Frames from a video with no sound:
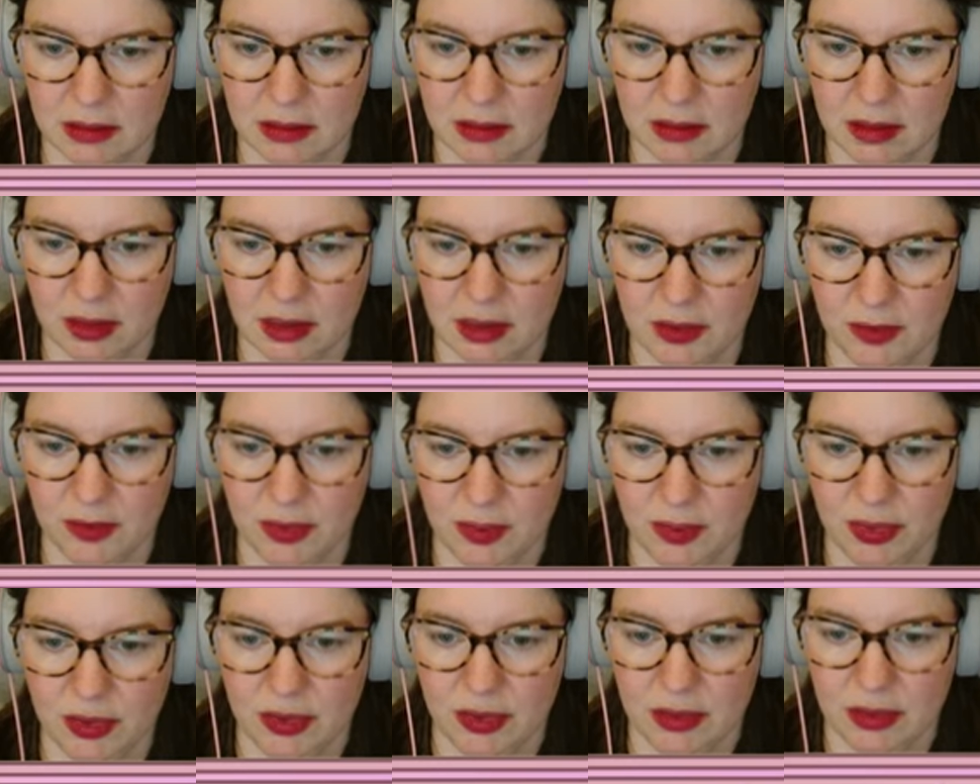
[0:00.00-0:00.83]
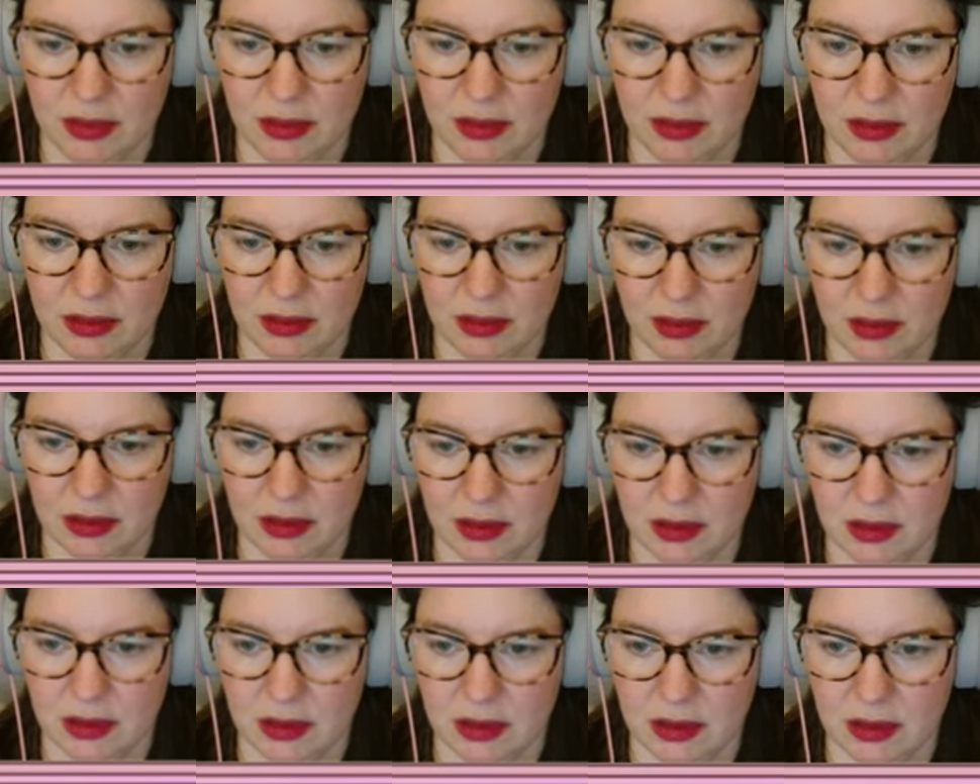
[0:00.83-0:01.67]
And we'll put
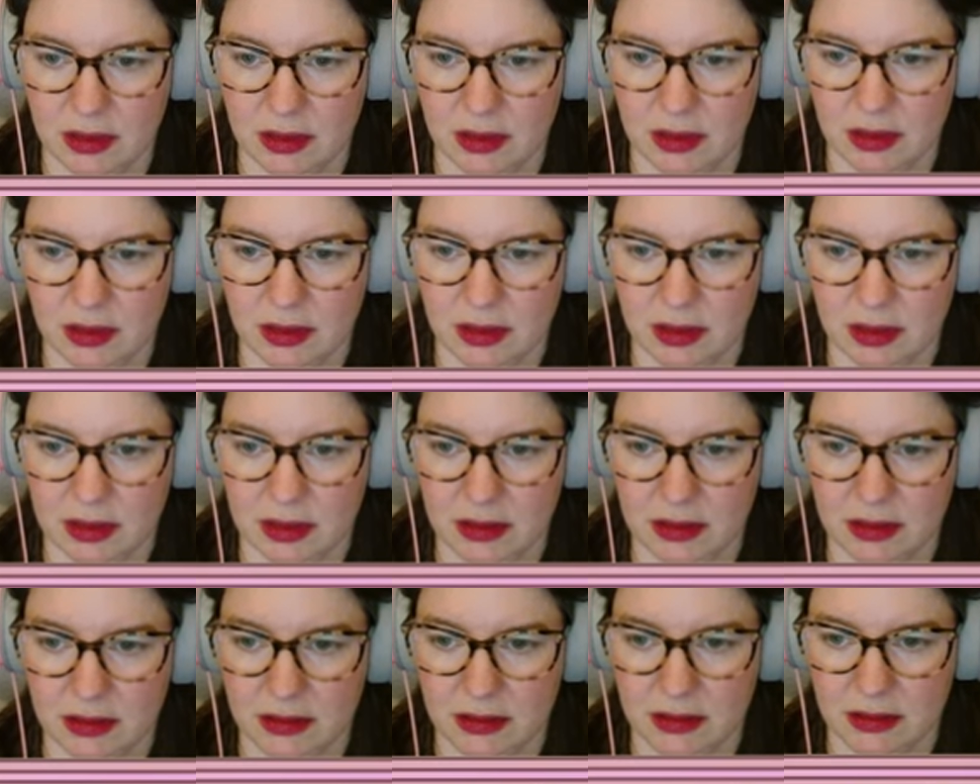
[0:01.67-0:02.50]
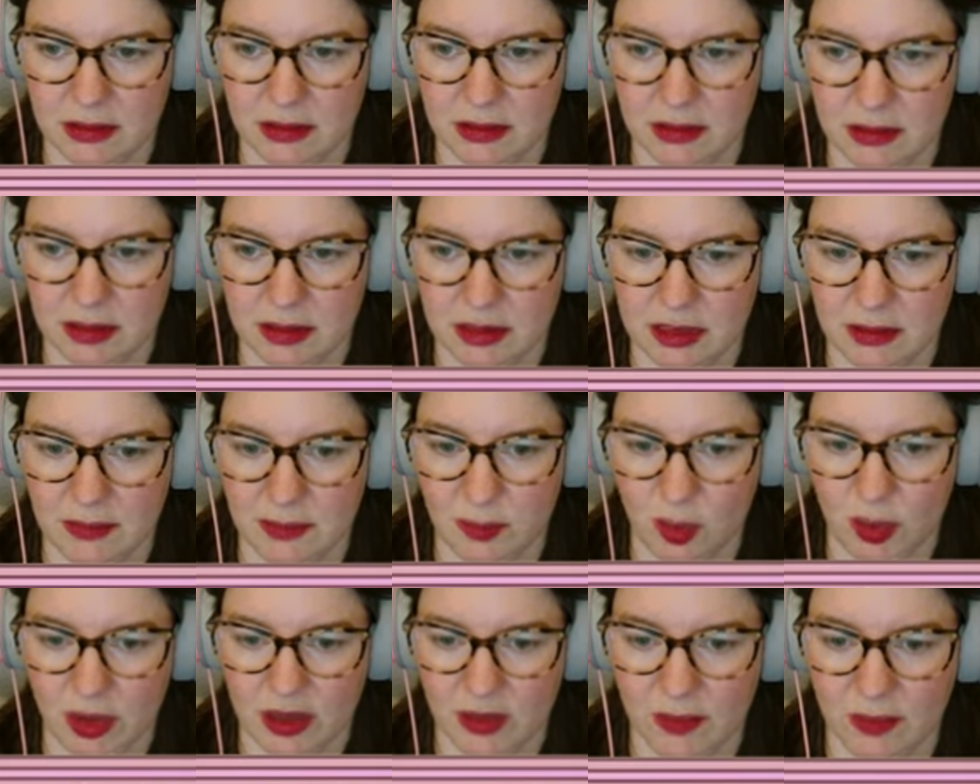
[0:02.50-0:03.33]
the
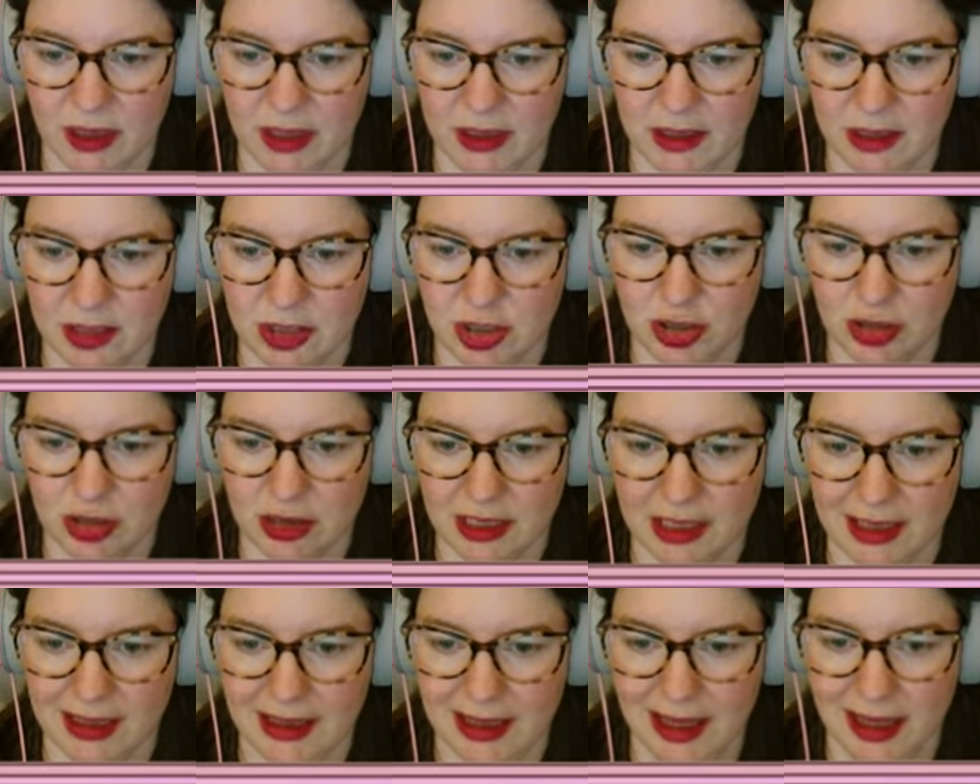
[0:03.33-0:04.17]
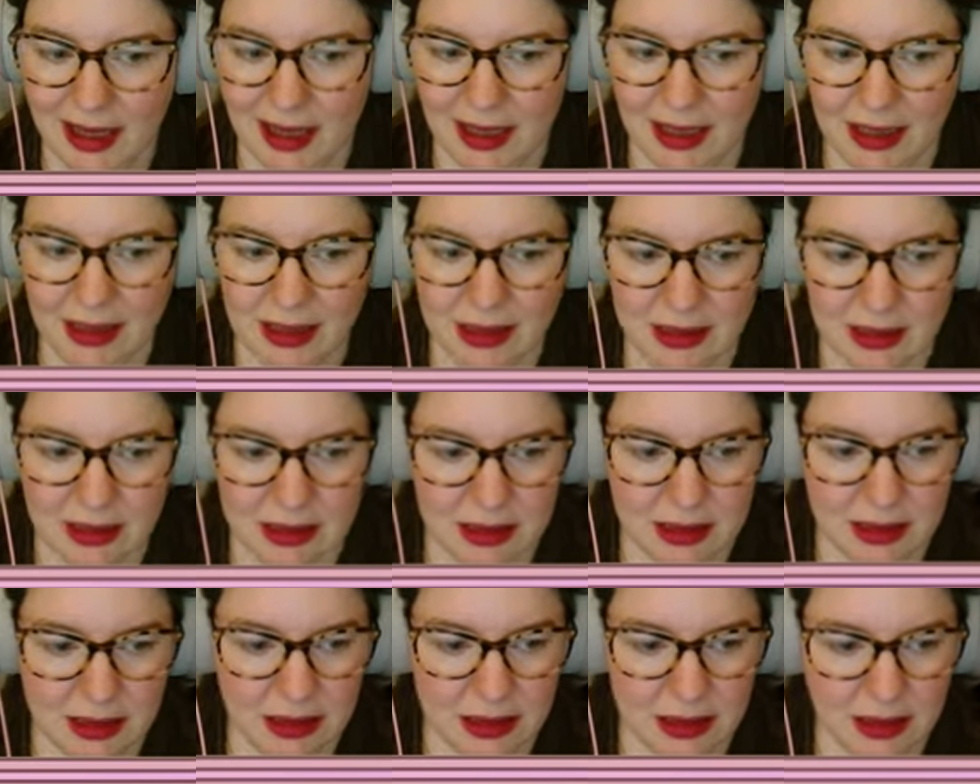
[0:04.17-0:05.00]
workbench just in
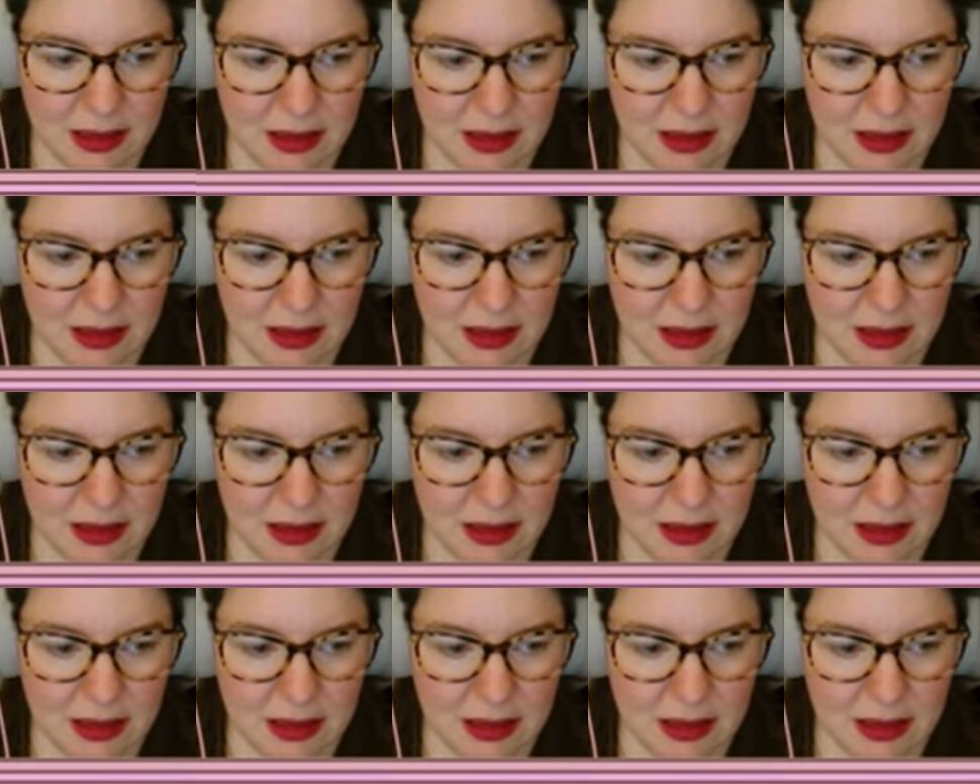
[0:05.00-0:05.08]
case.